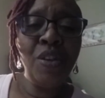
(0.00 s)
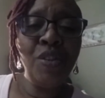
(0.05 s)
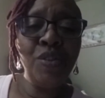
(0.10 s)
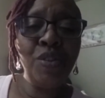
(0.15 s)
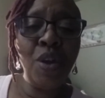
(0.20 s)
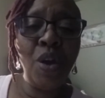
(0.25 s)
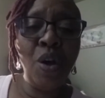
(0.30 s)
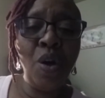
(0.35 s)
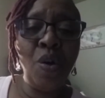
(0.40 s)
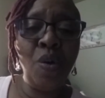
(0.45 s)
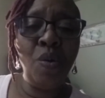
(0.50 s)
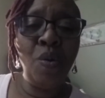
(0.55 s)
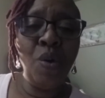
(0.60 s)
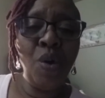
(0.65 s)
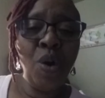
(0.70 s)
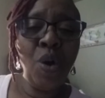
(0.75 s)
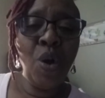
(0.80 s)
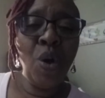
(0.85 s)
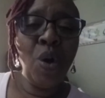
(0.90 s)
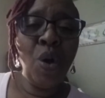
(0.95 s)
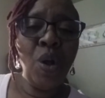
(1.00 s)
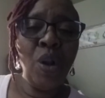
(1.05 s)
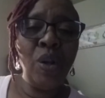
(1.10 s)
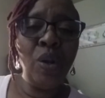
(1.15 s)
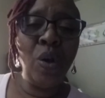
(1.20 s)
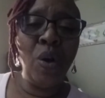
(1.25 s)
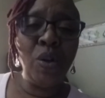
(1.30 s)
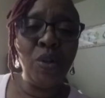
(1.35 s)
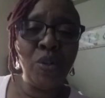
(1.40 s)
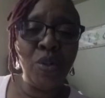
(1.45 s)
So,
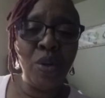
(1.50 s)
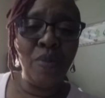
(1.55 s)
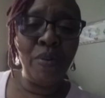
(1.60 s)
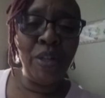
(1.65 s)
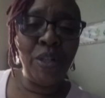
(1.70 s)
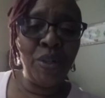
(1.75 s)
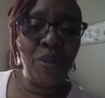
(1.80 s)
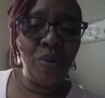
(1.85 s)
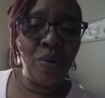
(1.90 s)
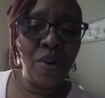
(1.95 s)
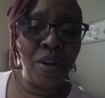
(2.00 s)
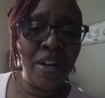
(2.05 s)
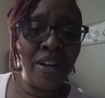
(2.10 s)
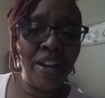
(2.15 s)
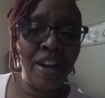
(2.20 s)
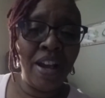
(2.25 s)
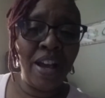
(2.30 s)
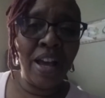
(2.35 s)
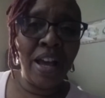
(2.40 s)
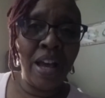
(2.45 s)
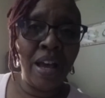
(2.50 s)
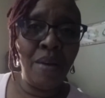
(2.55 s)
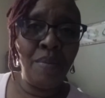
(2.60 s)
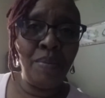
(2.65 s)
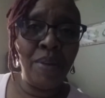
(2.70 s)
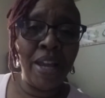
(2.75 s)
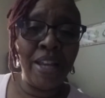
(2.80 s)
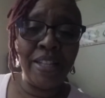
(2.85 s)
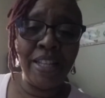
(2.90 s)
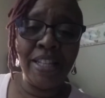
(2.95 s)
long story short,
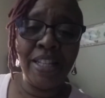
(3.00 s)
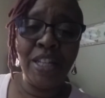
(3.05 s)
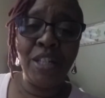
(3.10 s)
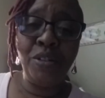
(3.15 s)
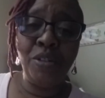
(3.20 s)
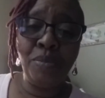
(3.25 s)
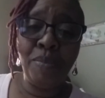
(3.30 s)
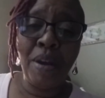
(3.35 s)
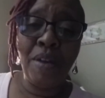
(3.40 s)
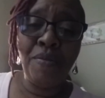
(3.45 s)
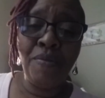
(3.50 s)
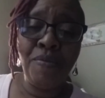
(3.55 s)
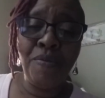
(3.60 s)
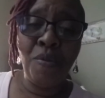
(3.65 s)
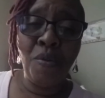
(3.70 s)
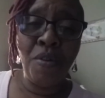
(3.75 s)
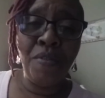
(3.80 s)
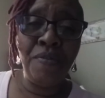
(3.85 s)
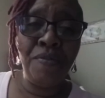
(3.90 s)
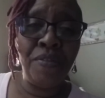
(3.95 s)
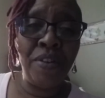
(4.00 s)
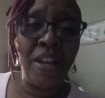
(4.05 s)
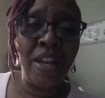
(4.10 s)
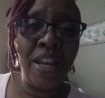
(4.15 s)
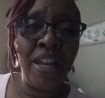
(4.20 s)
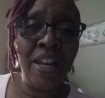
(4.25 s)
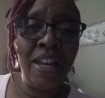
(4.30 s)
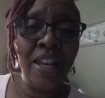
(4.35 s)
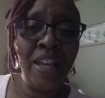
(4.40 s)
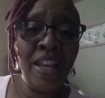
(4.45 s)
as I said, she was about 4
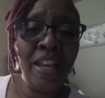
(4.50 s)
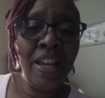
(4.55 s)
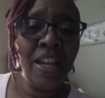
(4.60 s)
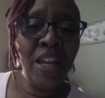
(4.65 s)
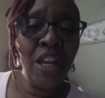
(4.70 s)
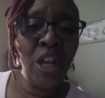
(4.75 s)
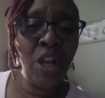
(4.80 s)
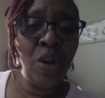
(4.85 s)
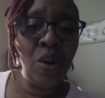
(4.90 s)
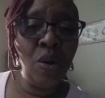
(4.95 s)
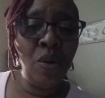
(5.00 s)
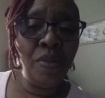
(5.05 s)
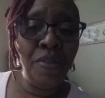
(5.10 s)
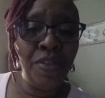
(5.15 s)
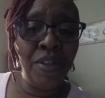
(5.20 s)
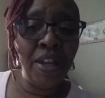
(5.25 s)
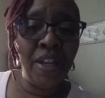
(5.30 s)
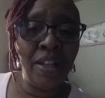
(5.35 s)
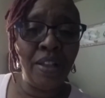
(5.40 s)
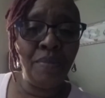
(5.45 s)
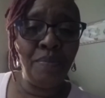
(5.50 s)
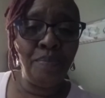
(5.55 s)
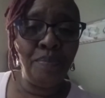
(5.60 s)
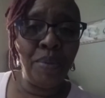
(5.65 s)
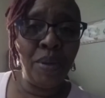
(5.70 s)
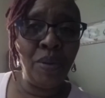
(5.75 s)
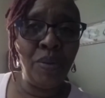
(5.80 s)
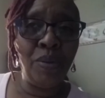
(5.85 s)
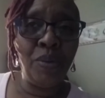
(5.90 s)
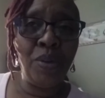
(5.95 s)
feet,
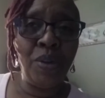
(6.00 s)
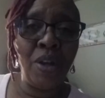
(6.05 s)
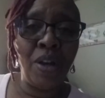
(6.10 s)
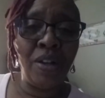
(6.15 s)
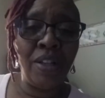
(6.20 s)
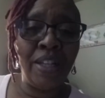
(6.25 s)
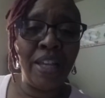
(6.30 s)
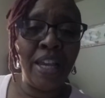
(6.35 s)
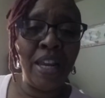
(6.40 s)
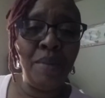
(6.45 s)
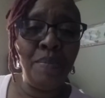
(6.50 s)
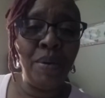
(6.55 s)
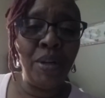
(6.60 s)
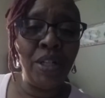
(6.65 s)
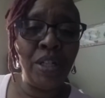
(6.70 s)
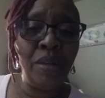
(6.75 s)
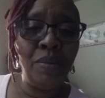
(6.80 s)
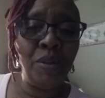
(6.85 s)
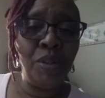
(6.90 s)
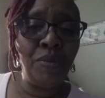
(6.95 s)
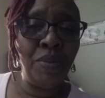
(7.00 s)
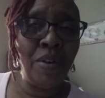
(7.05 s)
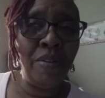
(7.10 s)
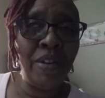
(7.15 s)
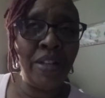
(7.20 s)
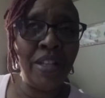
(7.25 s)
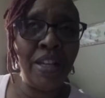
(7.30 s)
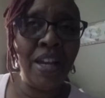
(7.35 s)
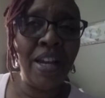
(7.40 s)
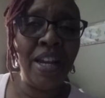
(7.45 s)
thick-built young lady, but she was
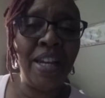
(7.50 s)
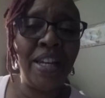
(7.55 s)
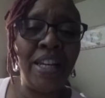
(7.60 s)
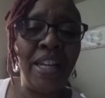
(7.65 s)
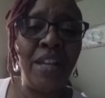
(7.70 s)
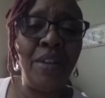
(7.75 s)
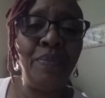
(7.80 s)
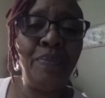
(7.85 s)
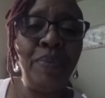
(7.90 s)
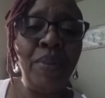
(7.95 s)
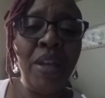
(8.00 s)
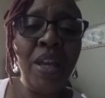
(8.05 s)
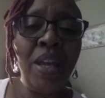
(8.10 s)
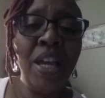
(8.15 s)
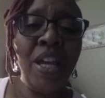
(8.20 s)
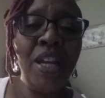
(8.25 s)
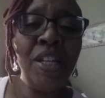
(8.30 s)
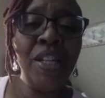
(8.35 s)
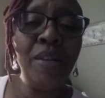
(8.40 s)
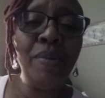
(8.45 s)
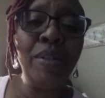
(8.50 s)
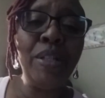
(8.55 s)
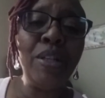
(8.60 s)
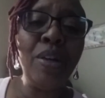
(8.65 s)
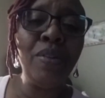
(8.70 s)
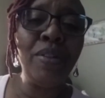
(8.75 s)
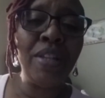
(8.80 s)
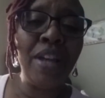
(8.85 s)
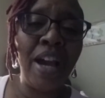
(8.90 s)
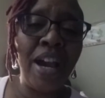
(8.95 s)
very tiny. She was
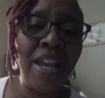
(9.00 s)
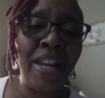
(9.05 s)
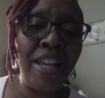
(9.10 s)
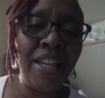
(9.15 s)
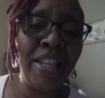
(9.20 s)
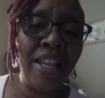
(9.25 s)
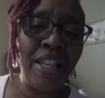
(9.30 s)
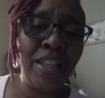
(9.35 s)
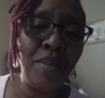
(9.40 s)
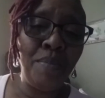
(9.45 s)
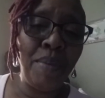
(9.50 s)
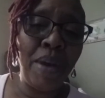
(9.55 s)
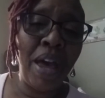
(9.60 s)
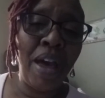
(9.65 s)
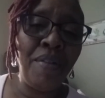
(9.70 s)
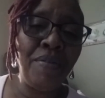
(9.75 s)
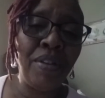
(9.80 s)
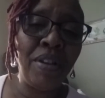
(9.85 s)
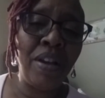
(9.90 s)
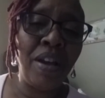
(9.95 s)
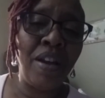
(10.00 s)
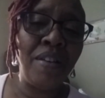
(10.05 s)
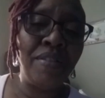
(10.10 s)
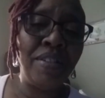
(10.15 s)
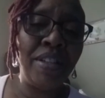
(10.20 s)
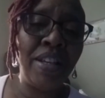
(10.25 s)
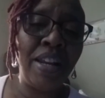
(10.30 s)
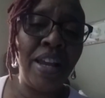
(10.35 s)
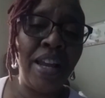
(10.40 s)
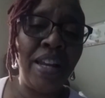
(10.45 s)
so tiny that the bath
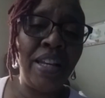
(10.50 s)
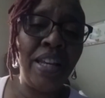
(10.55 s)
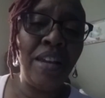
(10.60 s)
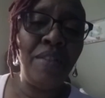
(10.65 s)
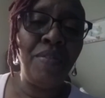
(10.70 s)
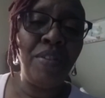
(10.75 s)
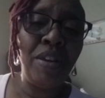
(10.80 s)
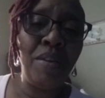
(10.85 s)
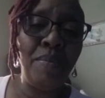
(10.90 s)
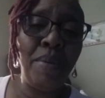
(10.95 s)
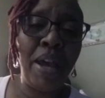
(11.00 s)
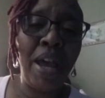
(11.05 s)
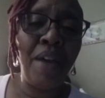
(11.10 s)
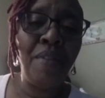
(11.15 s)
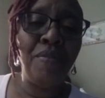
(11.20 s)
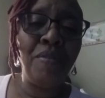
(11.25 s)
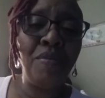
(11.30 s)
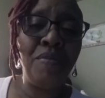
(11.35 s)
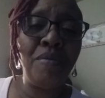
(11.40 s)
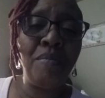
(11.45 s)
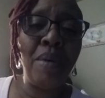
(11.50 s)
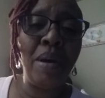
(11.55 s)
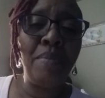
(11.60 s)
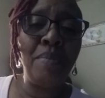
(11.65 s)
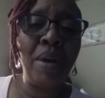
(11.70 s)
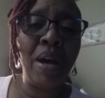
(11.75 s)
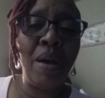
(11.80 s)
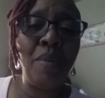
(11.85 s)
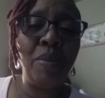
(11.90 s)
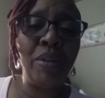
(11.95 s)
cloths that I leave in the bathroom for my
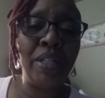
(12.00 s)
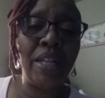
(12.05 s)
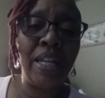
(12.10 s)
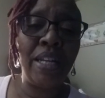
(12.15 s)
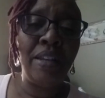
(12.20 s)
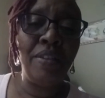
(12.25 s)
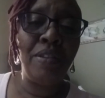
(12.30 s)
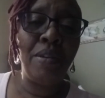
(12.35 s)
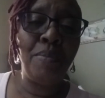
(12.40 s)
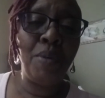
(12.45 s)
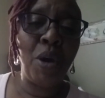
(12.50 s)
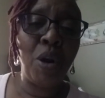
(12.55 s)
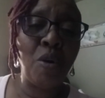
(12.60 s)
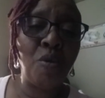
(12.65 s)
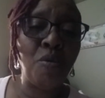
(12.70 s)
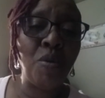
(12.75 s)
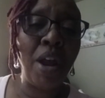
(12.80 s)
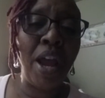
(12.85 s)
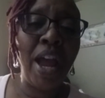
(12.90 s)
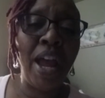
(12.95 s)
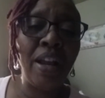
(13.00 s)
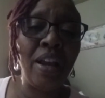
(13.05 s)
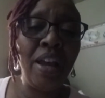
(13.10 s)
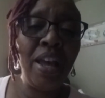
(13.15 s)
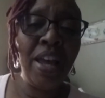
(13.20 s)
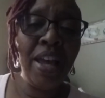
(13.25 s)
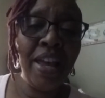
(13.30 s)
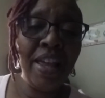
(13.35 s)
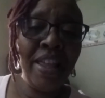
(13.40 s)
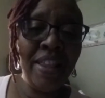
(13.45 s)
mom, which I leave them on a rack
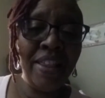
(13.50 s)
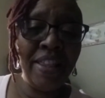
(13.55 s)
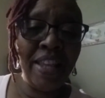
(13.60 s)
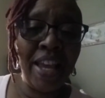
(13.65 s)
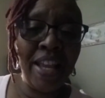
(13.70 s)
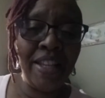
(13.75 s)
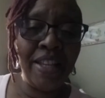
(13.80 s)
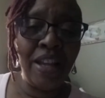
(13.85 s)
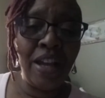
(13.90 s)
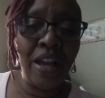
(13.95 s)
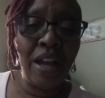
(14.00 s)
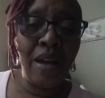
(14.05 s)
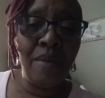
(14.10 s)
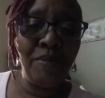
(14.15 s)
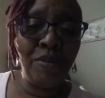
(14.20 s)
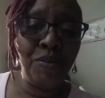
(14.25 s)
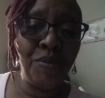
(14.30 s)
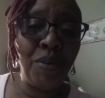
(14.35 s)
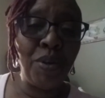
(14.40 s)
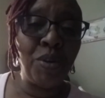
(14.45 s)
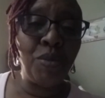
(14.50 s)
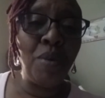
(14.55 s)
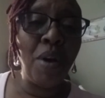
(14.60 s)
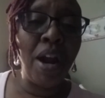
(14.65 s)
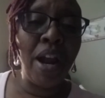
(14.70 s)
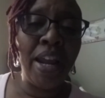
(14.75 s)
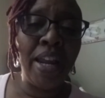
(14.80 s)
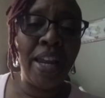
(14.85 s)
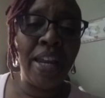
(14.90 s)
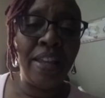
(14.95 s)
that is for
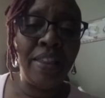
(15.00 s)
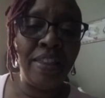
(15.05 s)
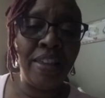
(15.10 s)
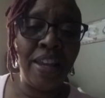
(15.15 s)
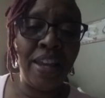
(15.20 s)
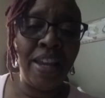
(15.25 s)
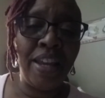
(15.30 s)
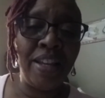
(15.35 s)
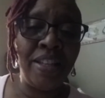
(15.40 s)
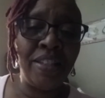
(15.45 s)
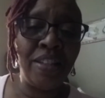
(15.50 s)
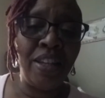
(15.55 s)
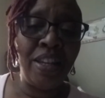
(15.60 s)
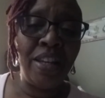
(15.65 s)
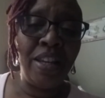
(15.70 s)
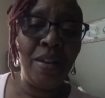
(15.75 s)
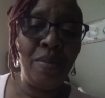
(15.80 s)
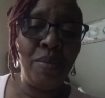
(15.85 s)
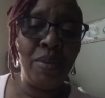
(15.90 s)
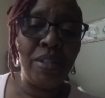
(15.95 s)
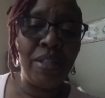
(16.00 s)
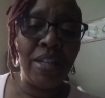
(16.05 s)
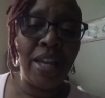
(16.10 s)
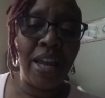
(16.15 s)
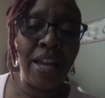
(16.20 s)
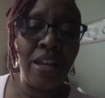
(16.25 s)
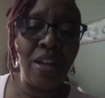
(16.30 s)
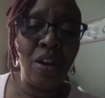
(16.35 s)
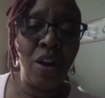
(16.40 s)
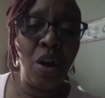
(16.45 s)
drying things, and it was
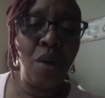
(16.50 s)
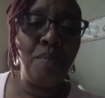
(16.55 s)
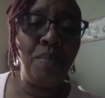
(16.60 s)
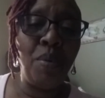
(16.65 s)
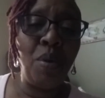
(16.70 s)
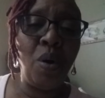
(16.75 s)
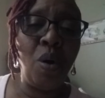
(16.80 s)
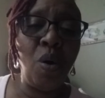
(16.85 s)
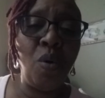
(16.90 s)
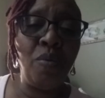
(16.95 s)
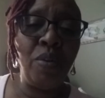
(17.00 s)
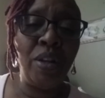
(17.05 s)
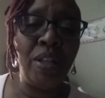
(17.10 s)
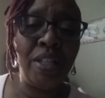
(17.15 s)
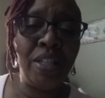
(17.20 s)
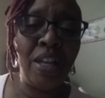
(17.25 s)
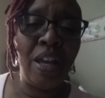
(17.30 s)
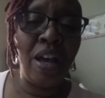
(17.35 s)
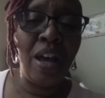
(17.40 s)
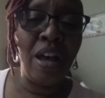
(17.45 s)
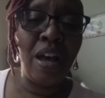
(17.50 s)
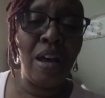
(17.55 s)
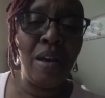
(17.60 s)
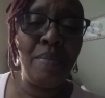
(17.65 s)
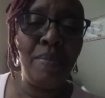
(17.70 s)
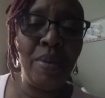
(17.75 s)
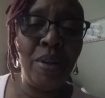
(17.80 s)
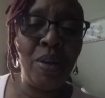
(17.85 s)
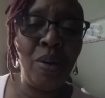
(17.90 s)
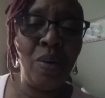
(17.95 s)
like up over the
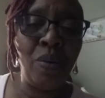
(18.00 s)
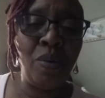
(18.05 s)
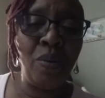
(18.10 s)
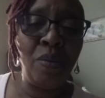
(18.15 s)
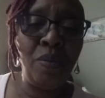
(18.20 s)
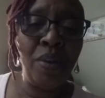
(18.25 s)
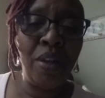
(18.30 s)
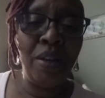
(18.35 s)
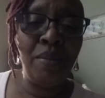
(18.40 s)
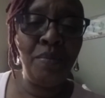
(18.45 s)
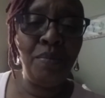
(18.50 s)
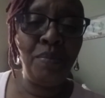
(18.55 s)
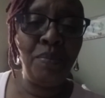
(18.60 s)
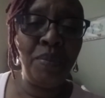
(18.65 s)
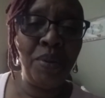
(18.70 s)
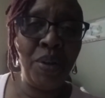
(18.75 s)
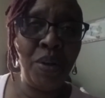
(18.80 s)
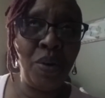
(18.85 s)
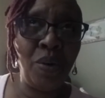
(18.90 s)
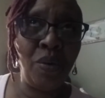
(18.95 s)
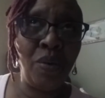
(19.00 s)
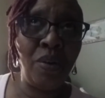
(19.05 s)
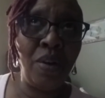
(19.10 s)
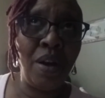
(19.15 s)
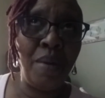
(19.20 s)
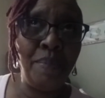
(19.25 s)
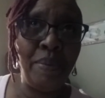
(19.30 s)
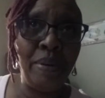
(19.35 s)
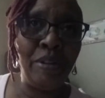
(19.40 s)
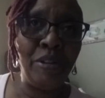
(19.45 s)
tub,
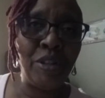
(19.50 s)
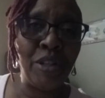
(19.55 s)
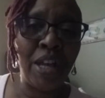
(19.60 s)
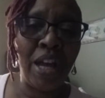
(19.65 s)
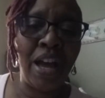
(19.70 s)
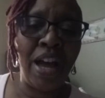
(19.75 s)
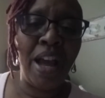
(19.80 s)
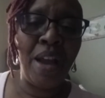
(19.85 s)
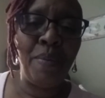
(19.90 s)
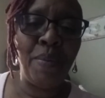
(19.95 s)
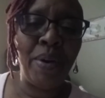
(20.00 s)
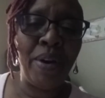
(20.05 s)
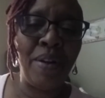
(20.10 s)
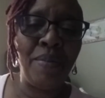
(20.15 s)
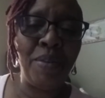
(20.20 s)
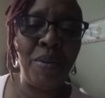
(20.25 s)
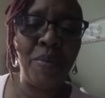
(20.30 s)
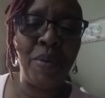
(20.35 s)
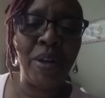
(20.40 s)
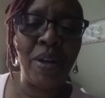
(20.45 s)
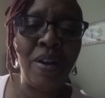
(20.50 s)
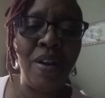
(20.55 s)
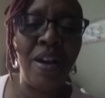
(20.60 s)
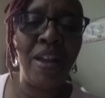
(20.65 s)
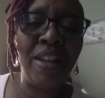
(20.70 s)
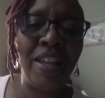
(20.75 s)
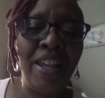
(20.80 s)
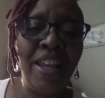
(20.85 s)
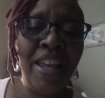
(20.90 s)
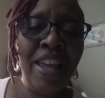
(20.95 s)
up in the sky, whatever you want to
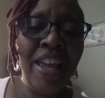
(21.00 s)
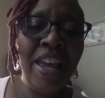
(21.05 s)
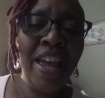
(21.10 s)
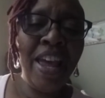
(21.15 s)
call it.